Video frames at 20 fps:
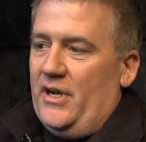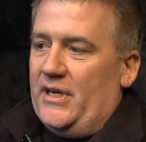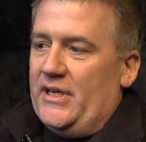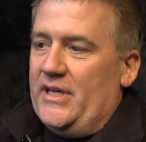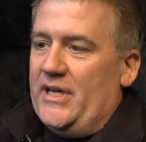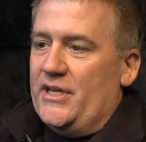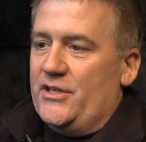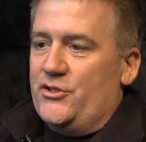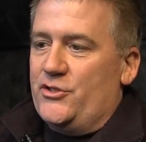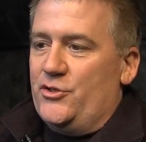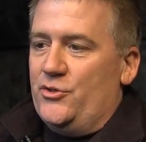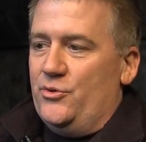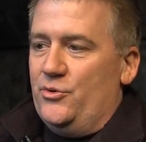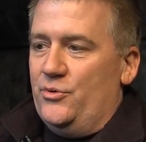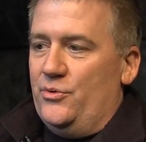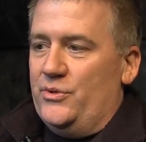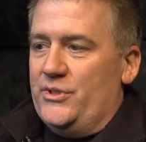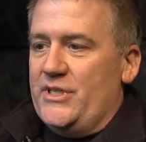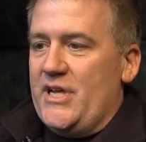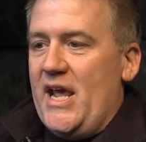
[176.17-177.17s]
get
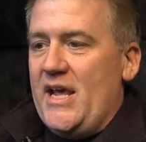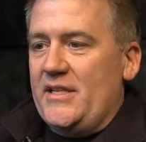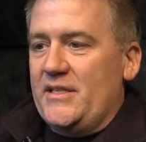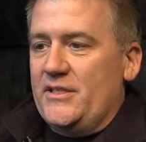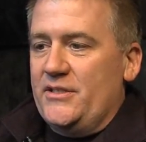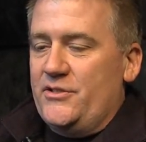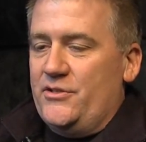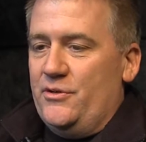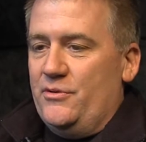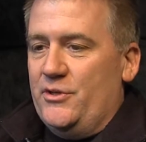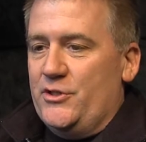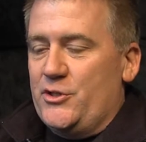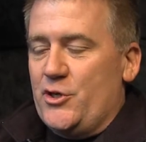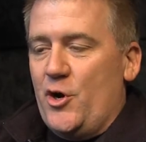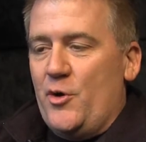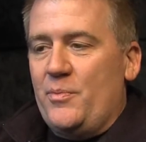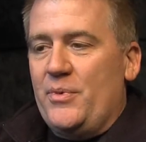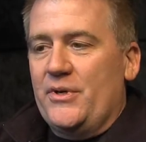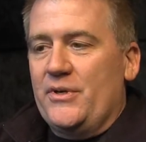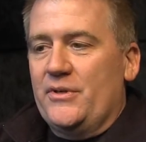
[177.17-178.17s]
to take the two
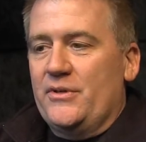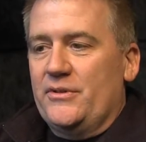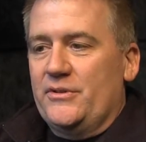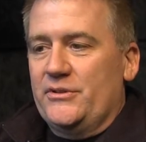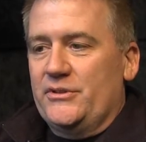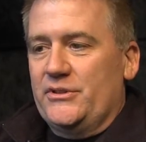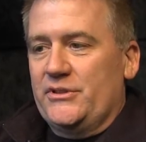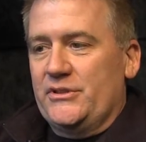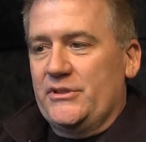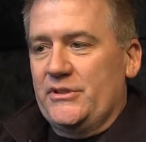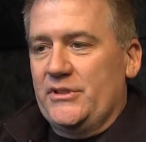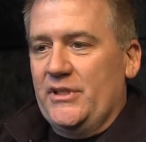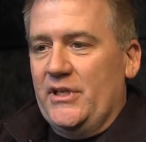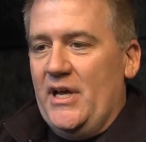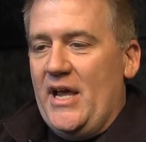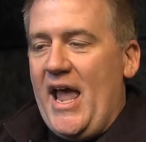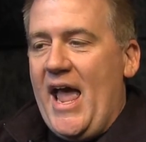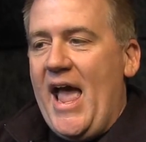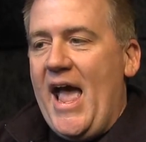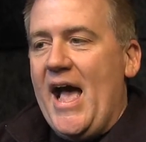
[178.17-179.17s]
interpreters
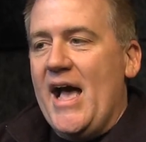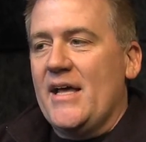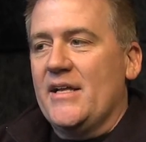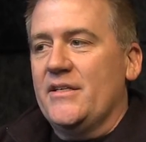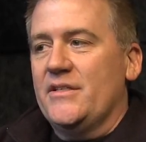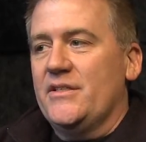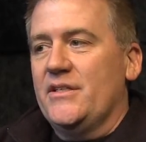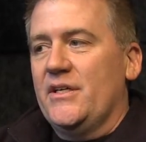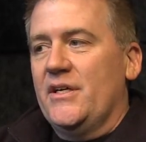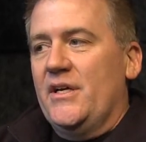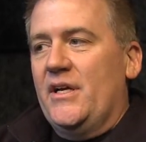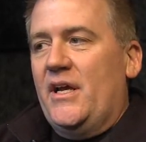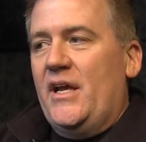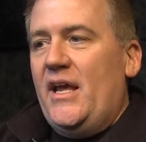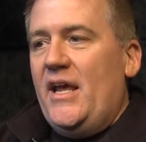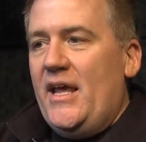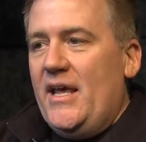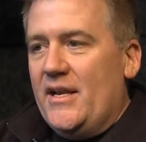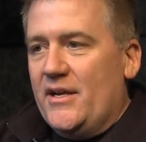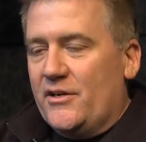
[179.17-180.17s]
and
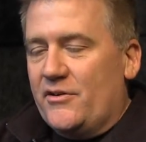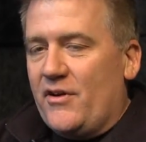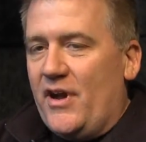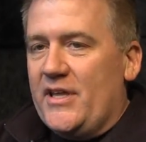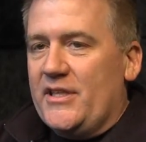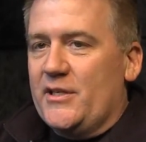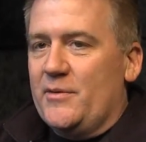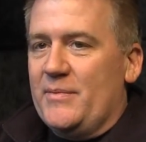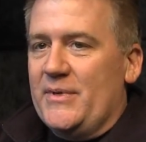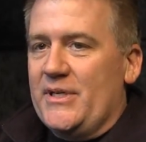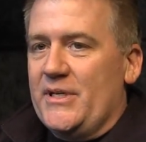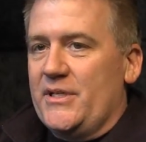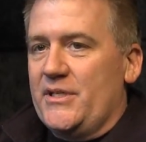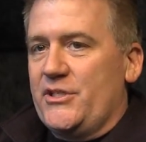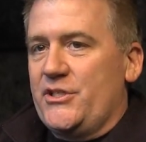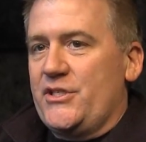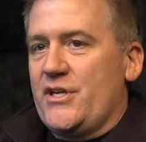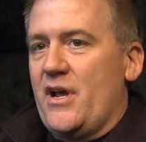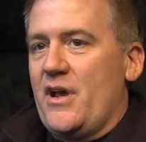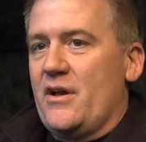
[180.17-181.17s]
integrate them into the
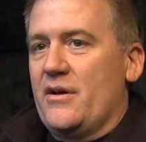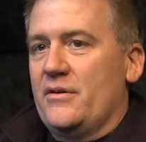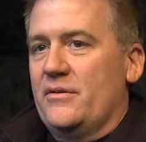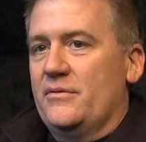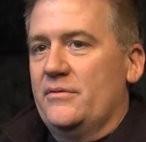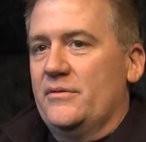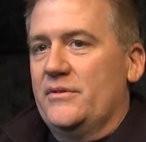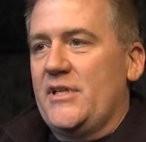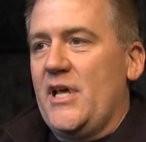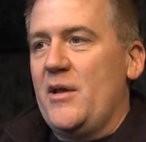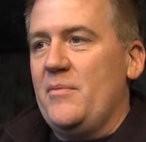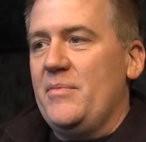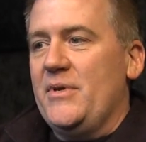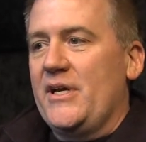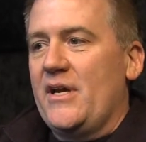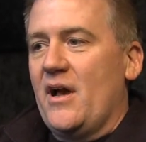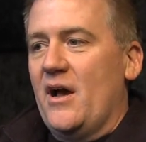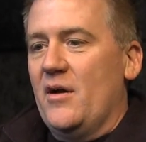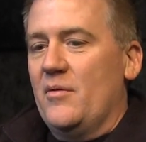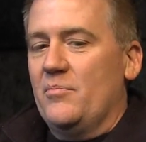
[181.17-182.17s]
show. They
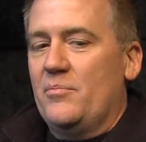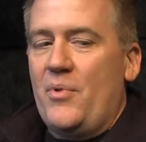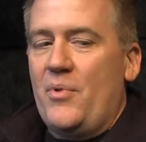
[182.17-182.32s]
become